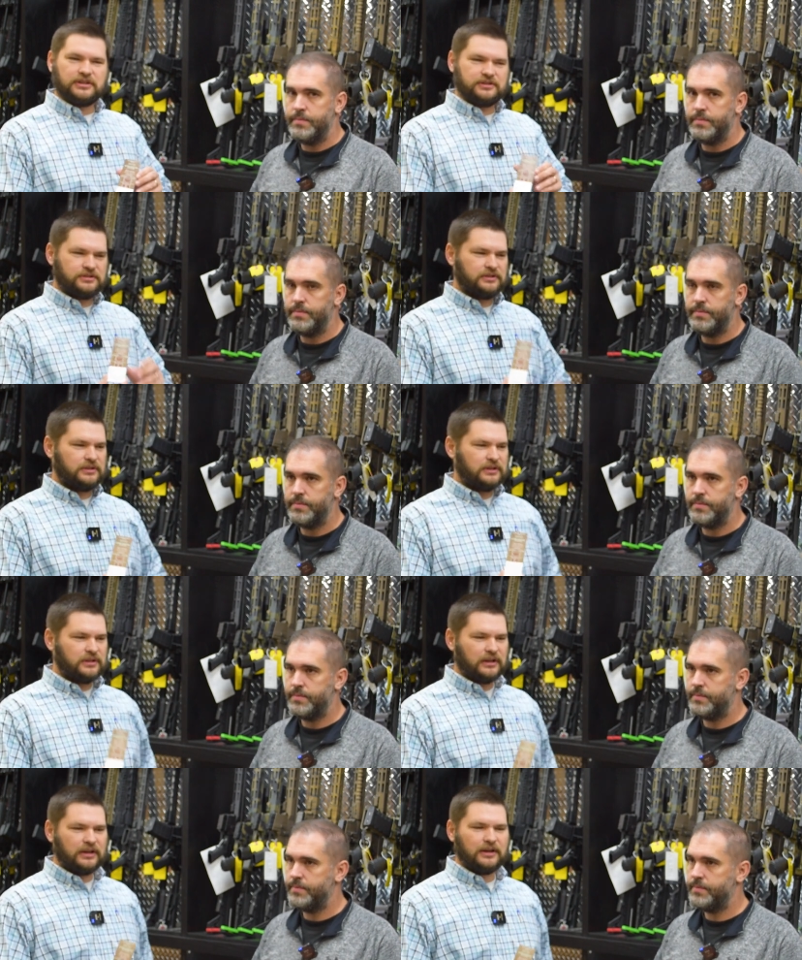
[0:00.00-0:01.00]
Speaker 1: each.
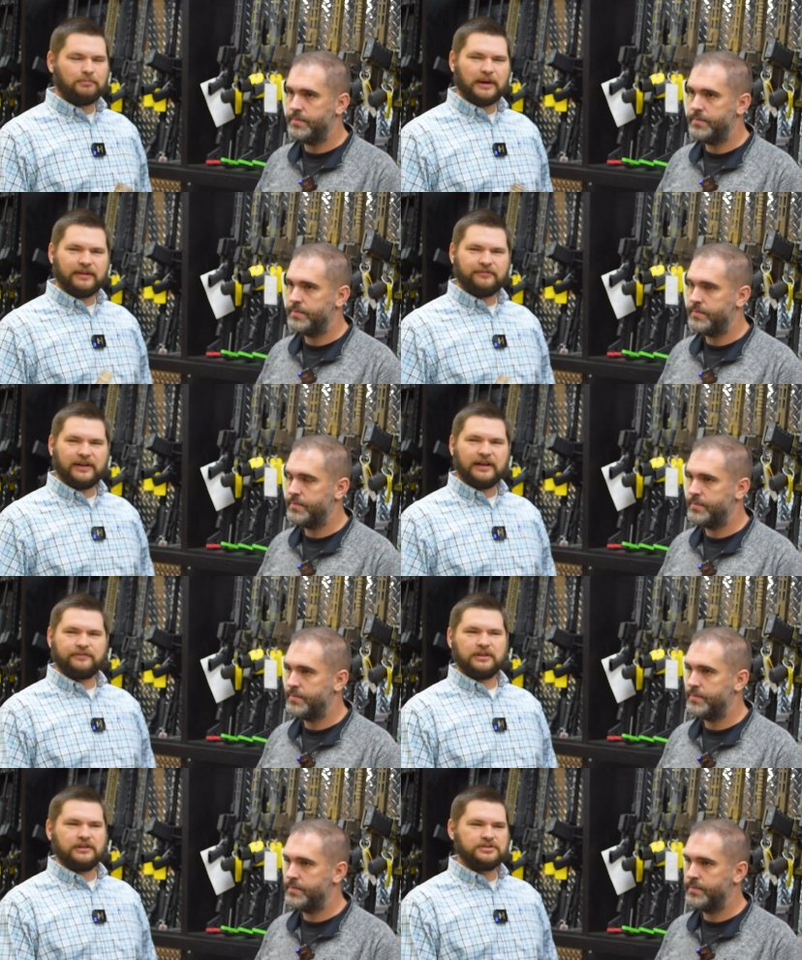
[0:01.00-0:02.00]
Buy
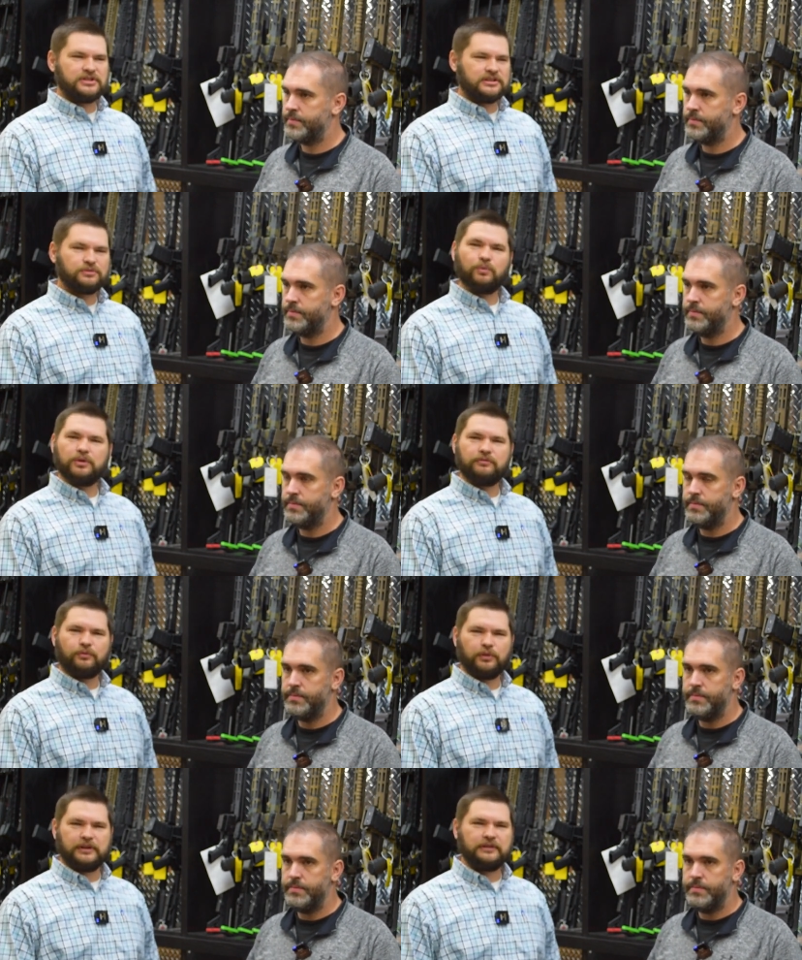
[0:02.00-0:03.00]
5, get a 6th one
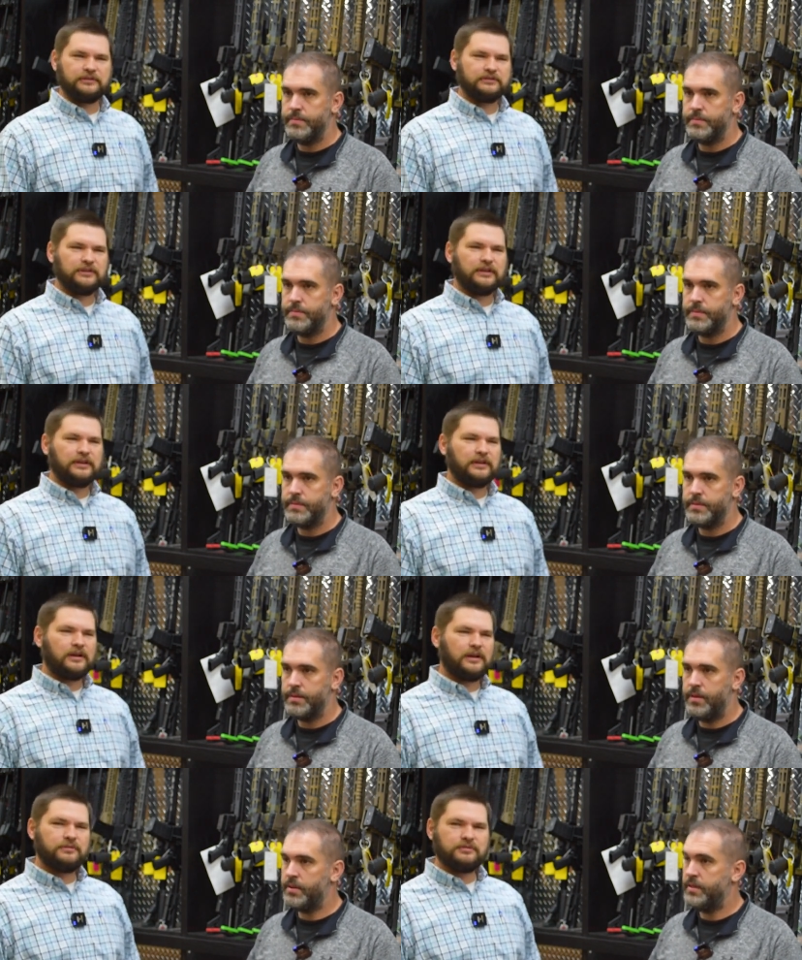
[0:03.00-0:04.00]
free.
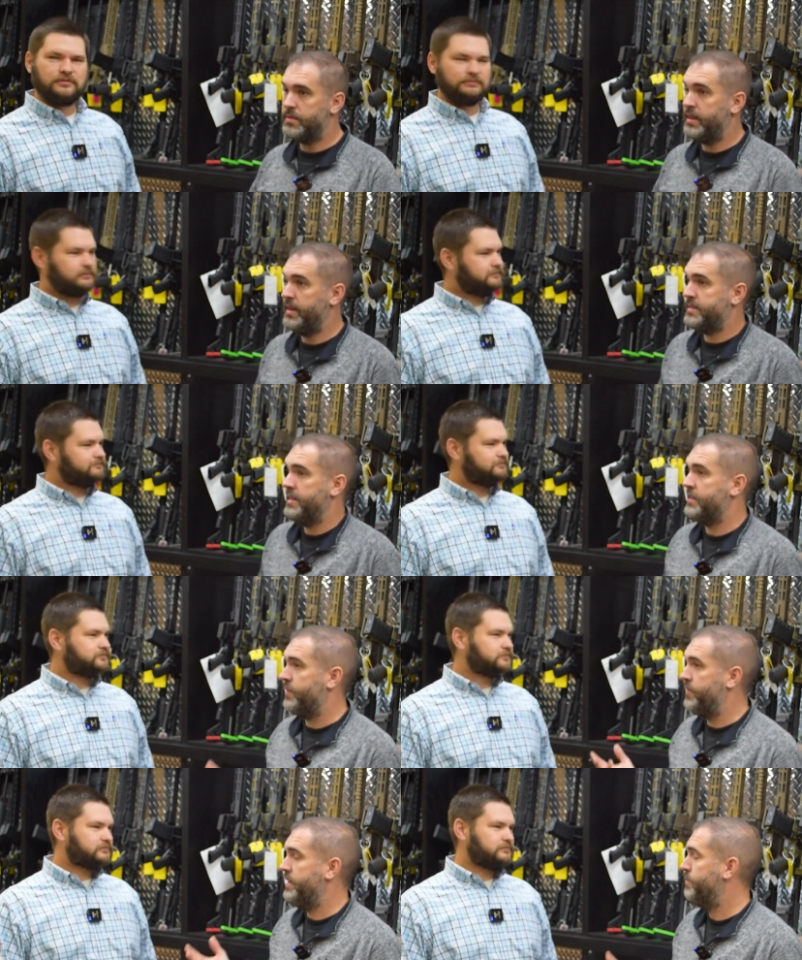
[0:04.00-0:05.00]
Speaker 2: Okay, so I can get
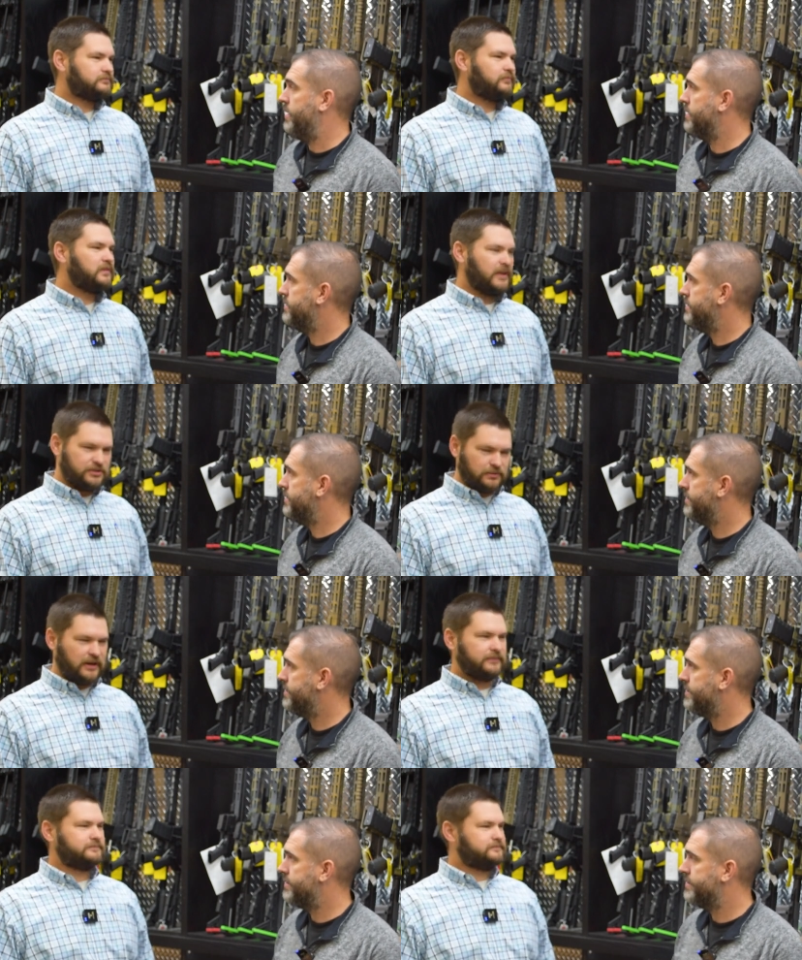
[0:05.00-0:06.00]
6 for 50 bucks.
Speaker 1: That's
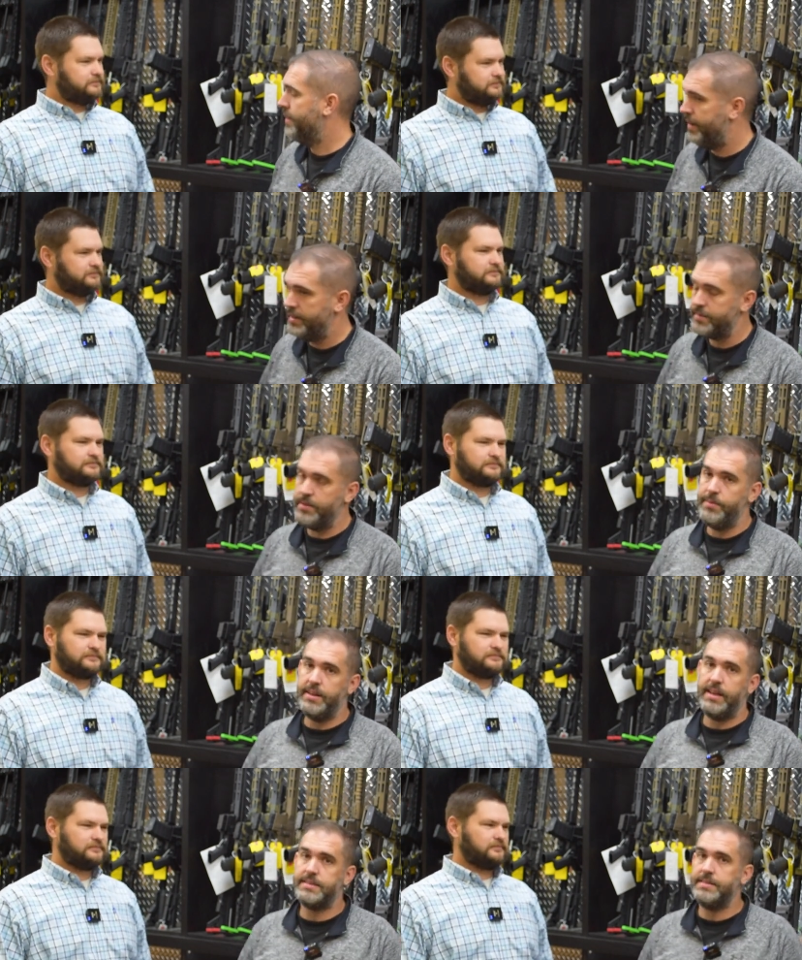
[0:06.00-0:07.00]
right.
Speaker 2: All right, so I
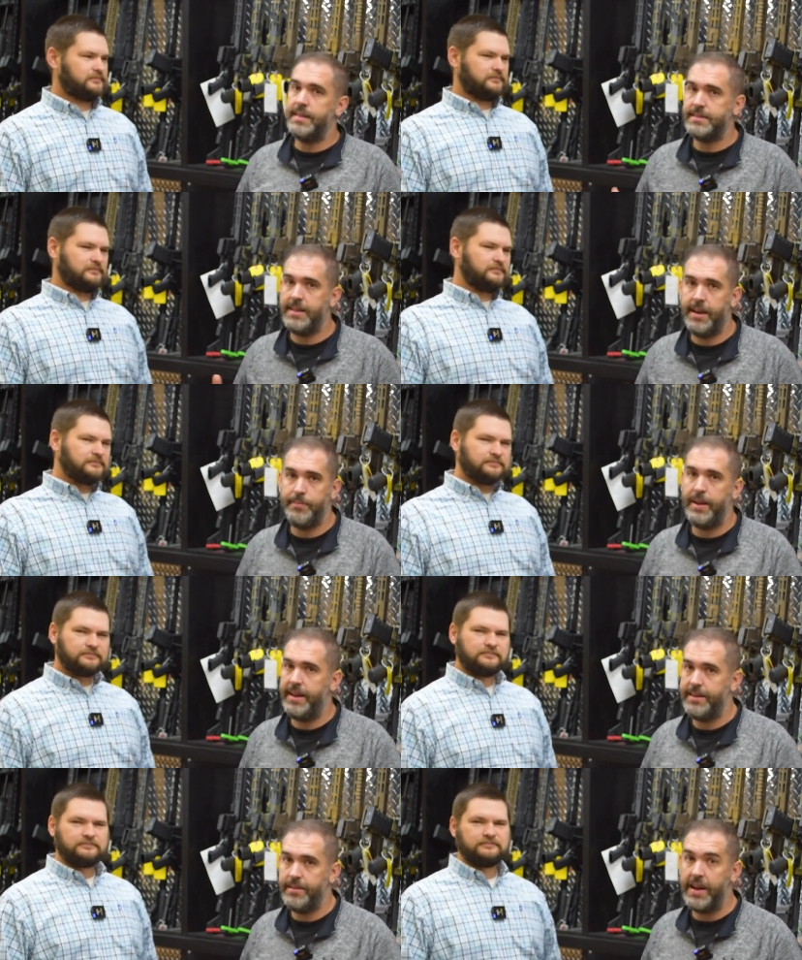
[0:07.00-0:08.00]
mean, that's not a
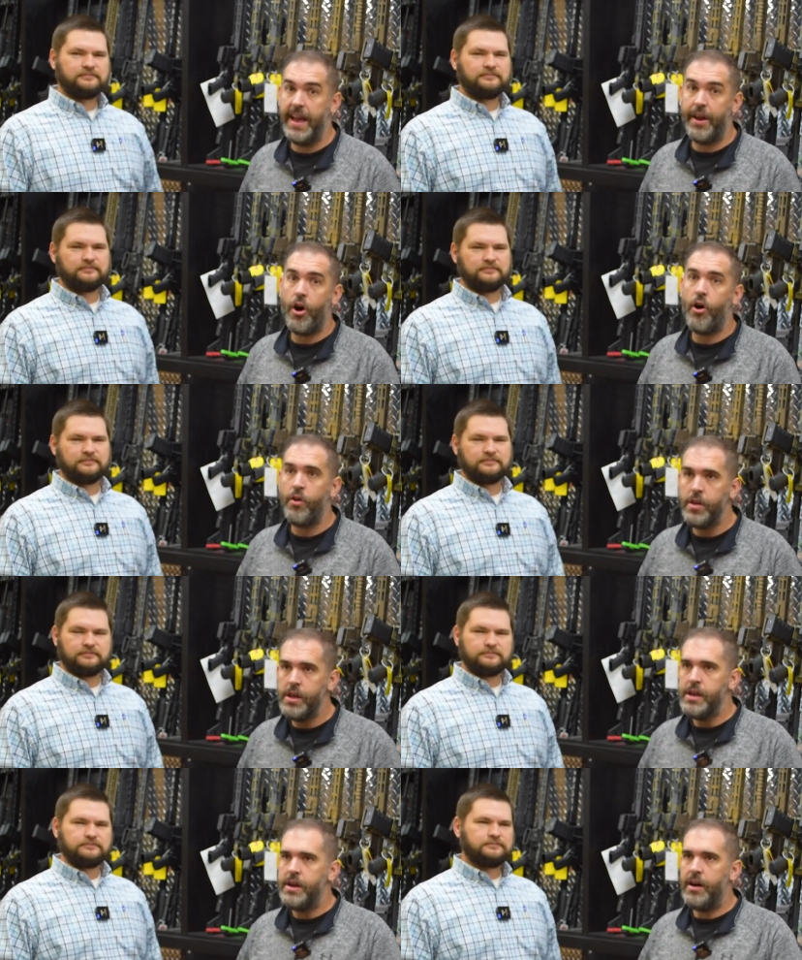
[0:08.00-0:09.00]
bad deal at all.
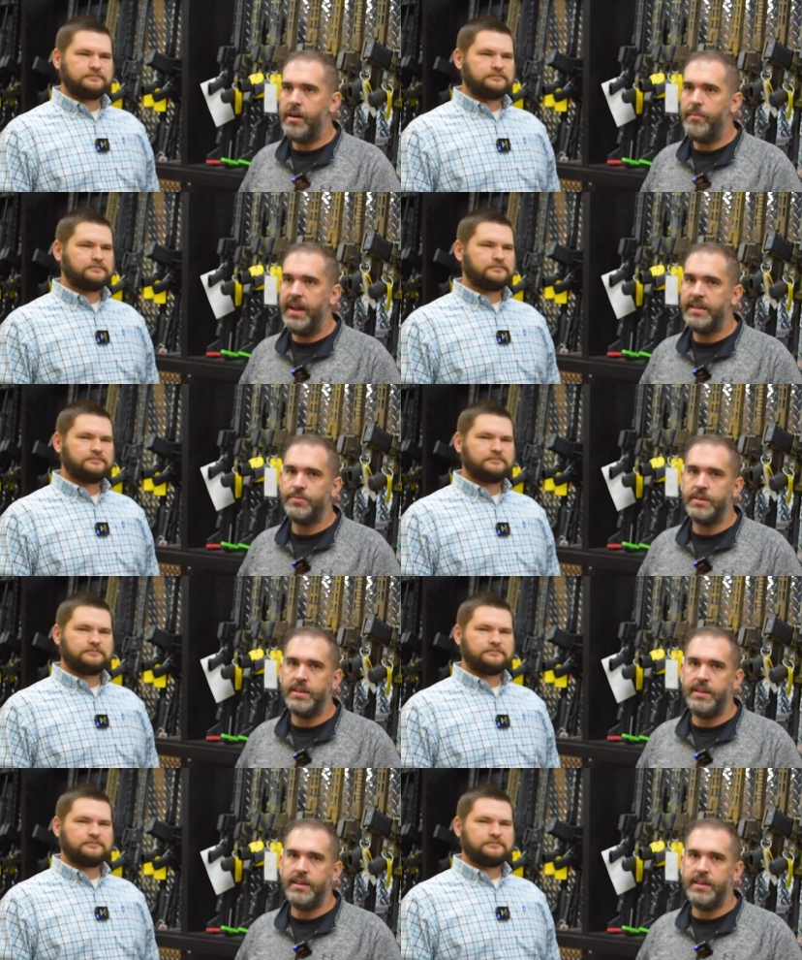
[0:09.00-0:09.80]
As with